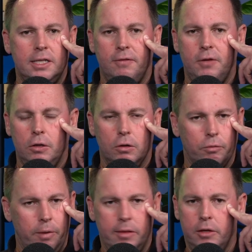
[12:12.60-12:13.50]
if you look
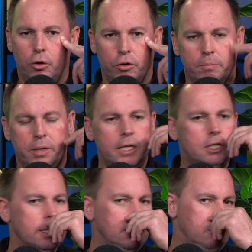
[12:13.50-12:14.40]
around the northern
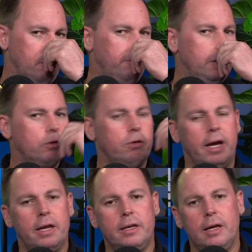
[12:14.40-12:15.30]
beaches, or if you look
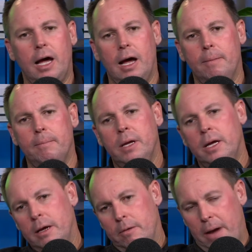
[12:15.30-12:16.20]
around
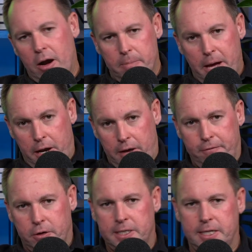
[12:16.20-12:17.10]
Parramatta,
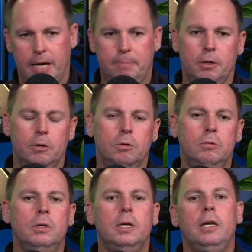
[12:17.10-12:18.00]
for
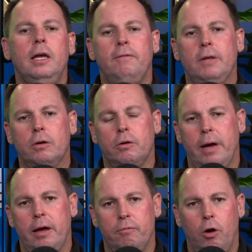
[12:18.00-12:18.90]
example, if you look
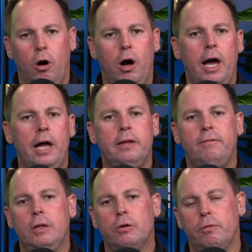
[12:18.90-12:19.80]
around Ryde,
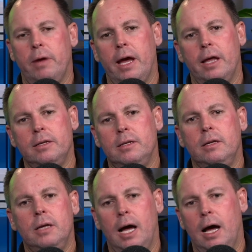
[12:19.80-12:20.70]
if you look around
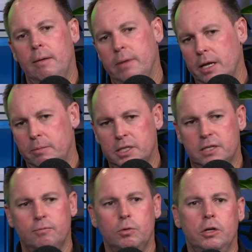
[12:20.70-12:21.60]
elements
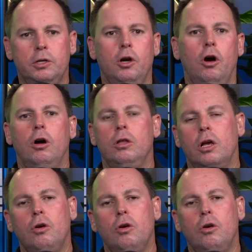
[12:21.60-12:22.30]
of Wollongong,